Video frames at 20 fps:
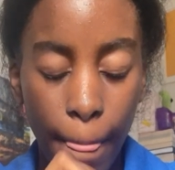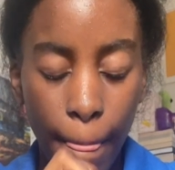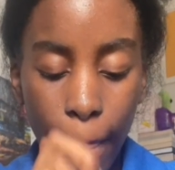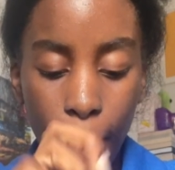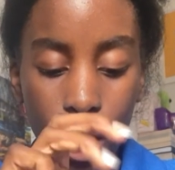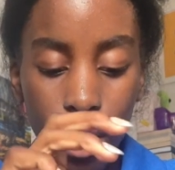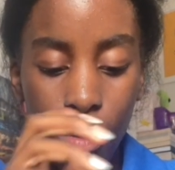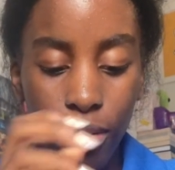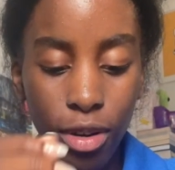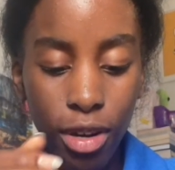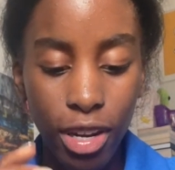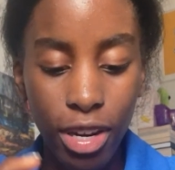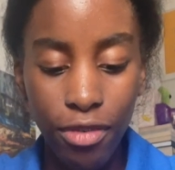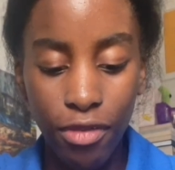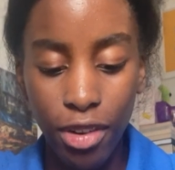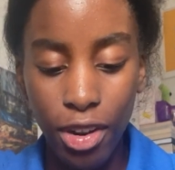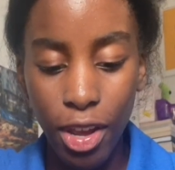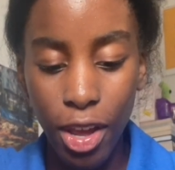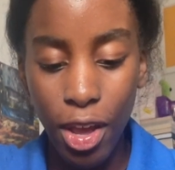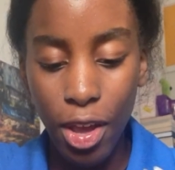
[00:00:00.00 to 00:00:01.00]
oh, I can't
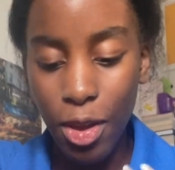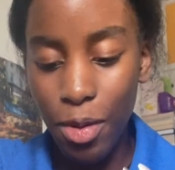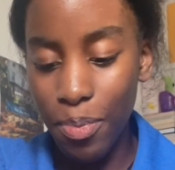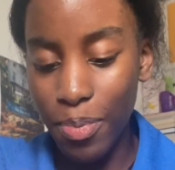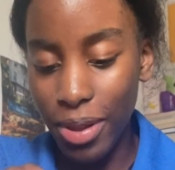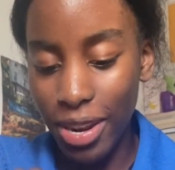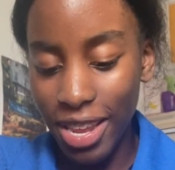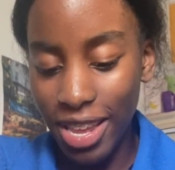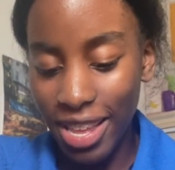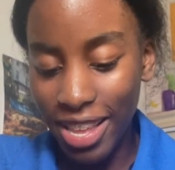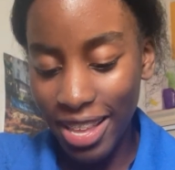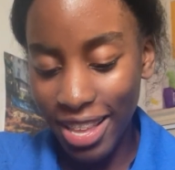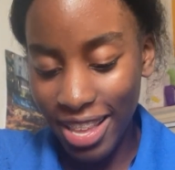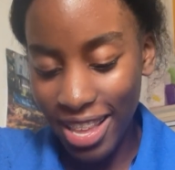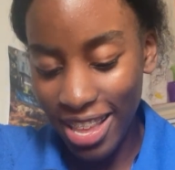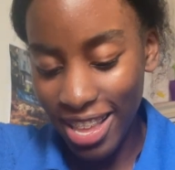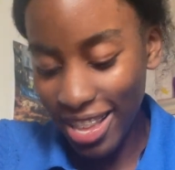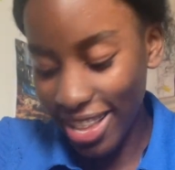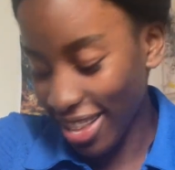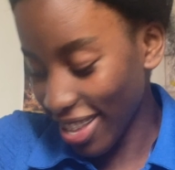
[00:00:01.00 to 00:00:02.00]
even open it.
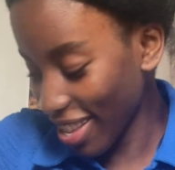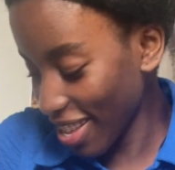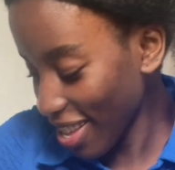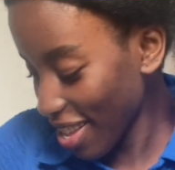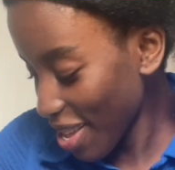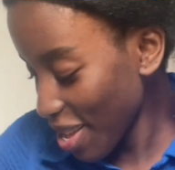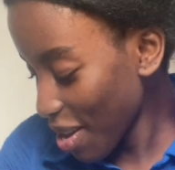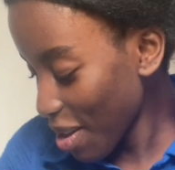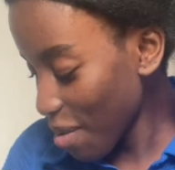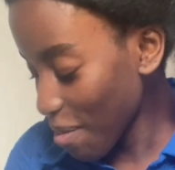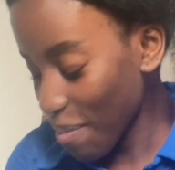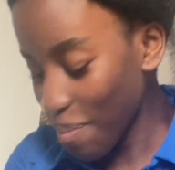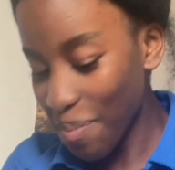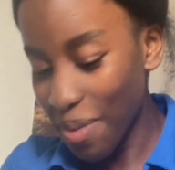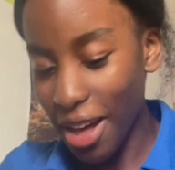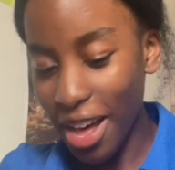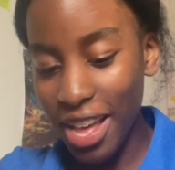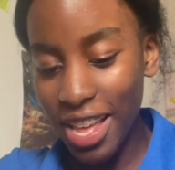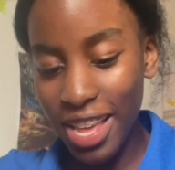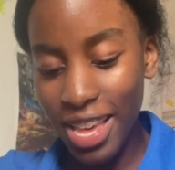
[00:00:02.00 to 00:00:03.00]

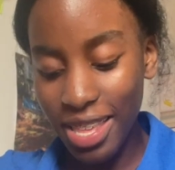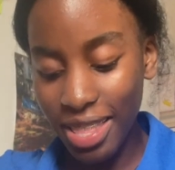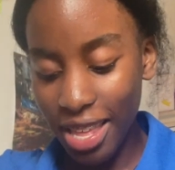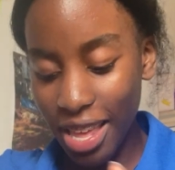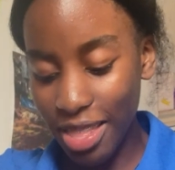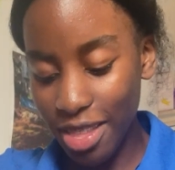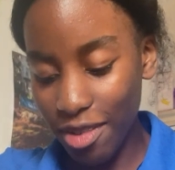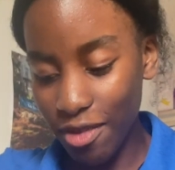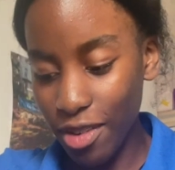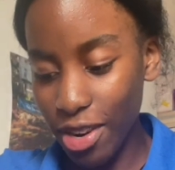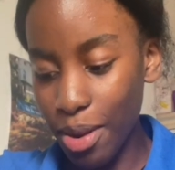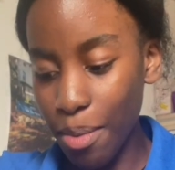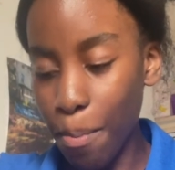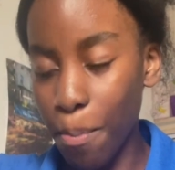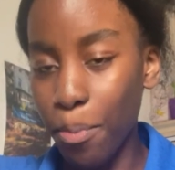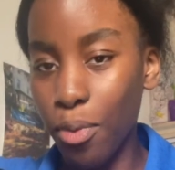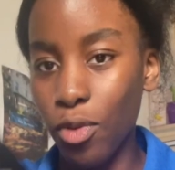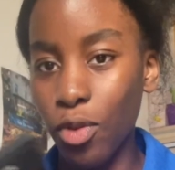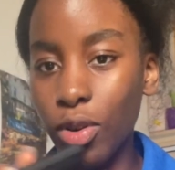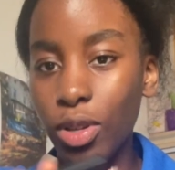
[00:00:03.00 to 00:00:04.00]
But it's like this really
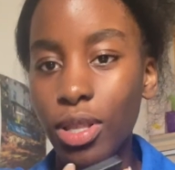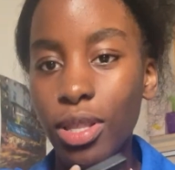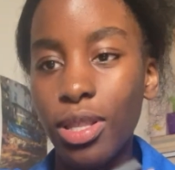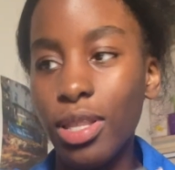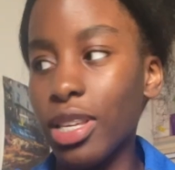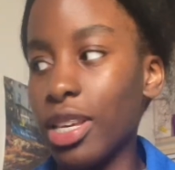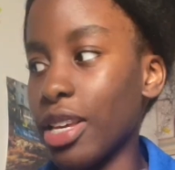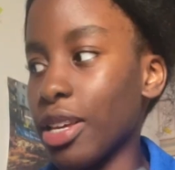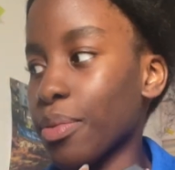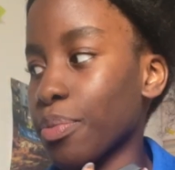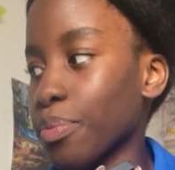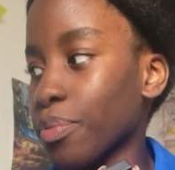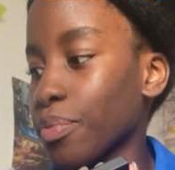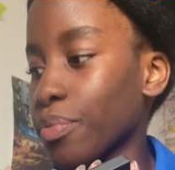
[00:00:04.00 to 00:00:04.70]
bronzy,